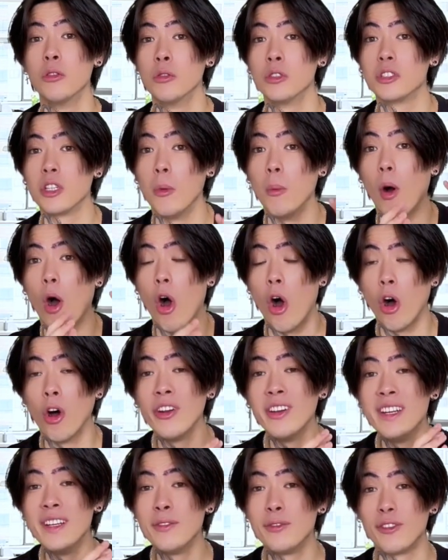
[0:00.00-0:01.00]
you some
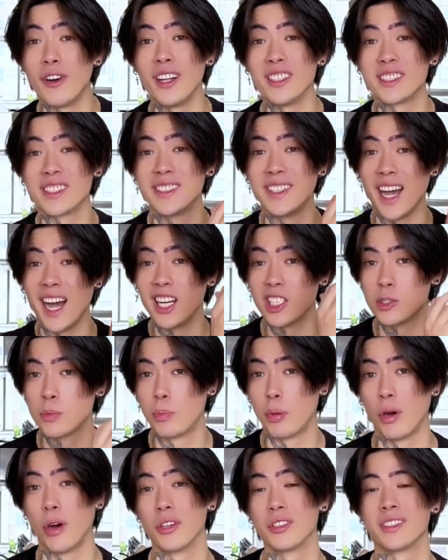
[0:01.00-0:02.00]
OnlyFans
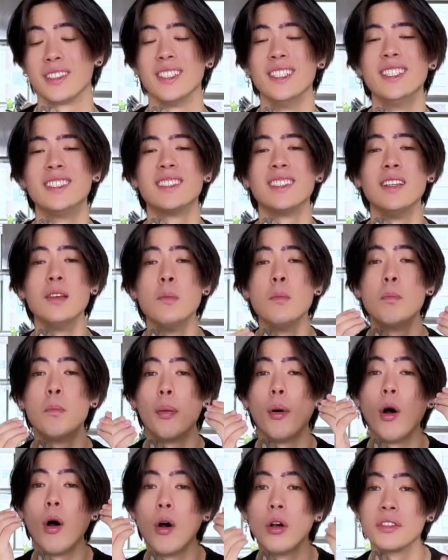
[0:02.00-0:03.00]
dashboards. It's
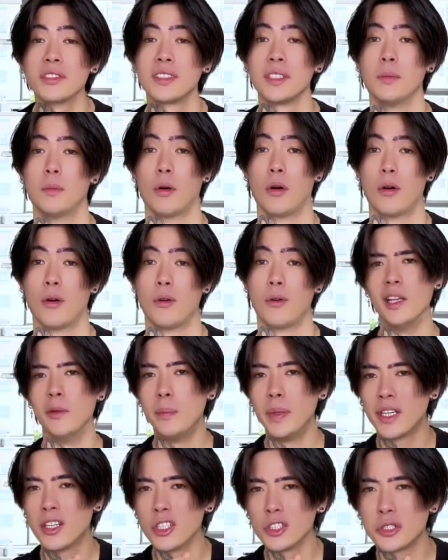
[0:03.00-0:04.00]
impossible.
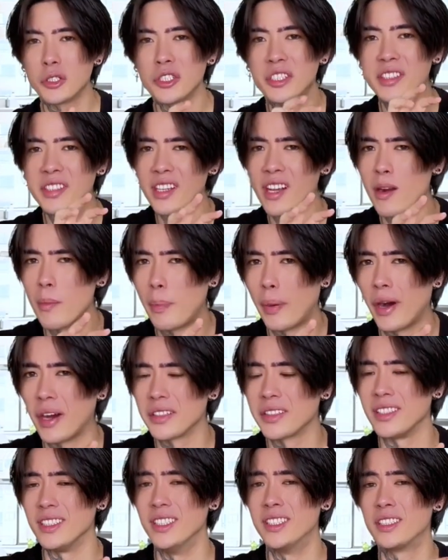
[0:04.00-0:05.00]
And because the sell
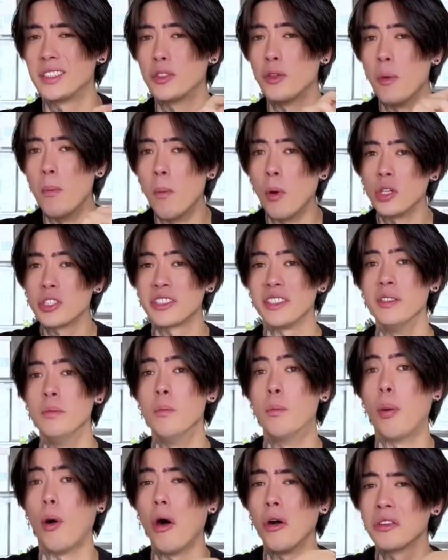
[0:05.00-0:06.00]
part is the most
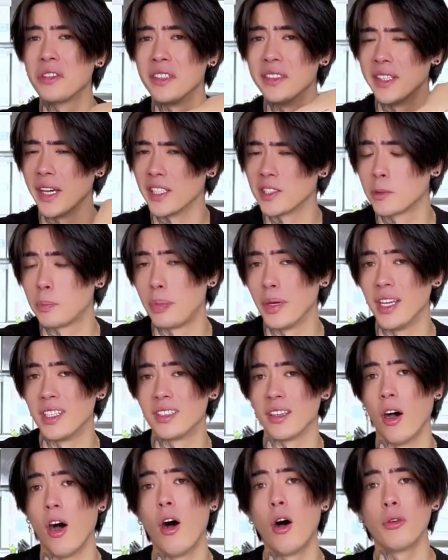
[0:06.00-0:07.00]
important
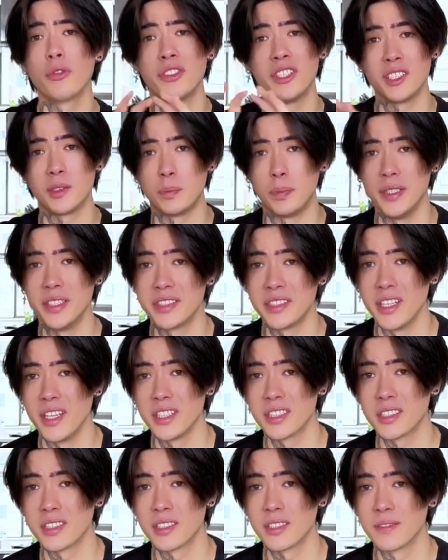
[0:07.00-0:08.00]
aspect of this
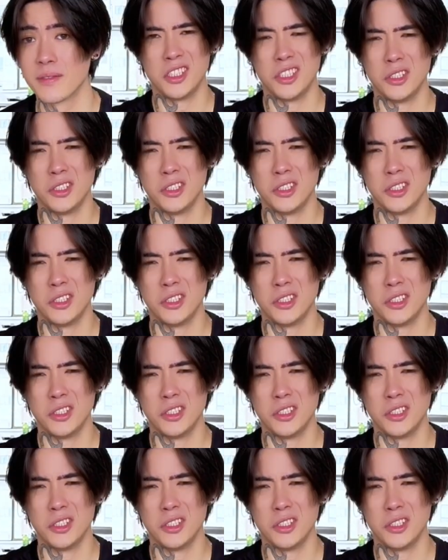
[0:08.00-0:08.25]
business,